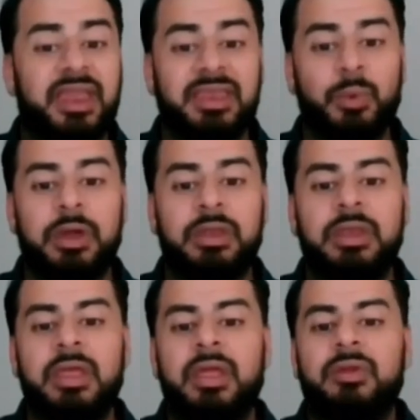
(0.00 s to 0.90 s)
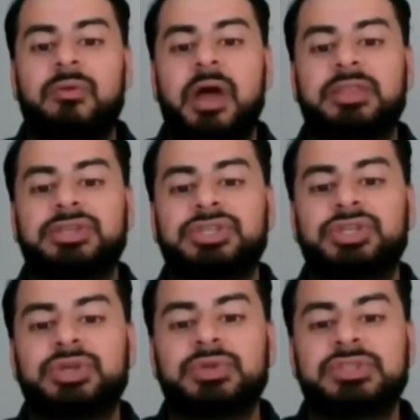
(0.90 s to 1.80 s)
anyone, rather to
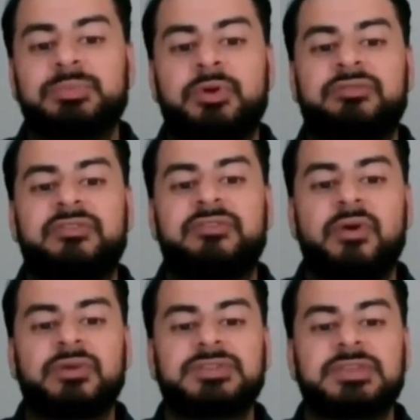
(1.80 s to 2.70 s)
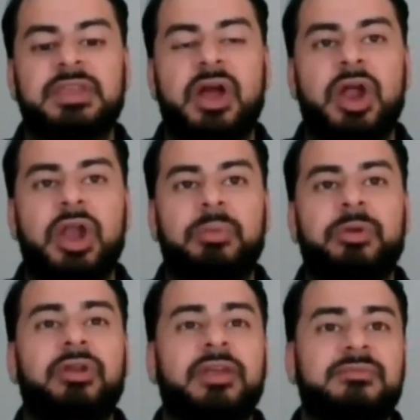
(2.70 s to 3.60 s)
show support for folks in our
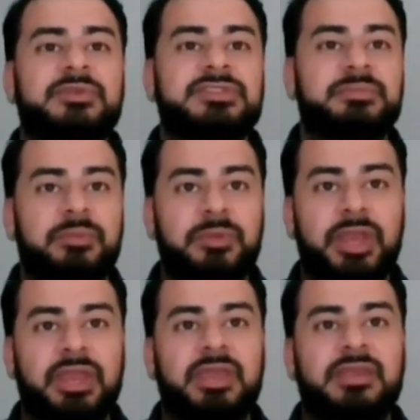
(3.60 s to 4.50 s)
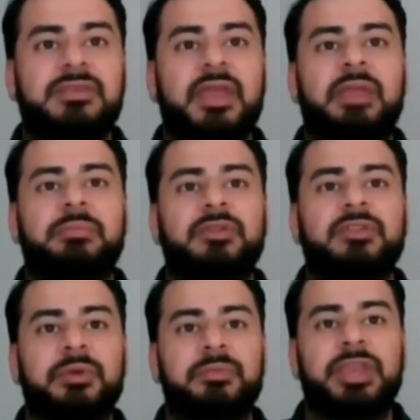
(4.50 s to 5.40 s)
progressive Muslim communities and
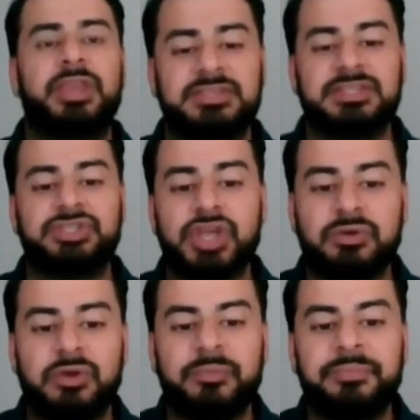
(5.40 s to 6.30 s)
Muslim communities in general.